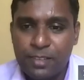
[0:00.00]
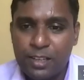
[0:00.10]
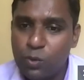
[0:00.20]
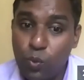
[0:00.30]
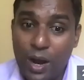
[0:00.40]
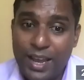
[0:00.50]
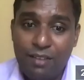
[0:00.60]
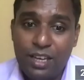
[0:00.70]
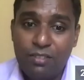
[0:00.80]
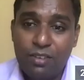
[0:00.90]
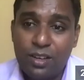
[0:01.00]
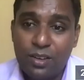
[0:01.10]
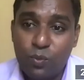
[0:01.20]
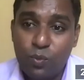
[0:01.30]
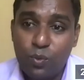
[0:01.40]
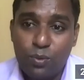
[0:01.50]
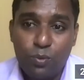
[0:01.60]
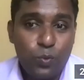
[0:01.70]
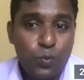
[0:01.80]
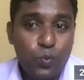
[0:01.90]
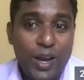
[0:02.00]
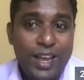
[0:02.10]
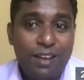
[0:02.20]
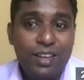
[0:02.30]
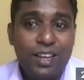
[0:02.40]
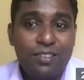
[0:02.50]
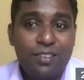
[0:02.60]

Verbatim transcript: True. Weight, weight reduction?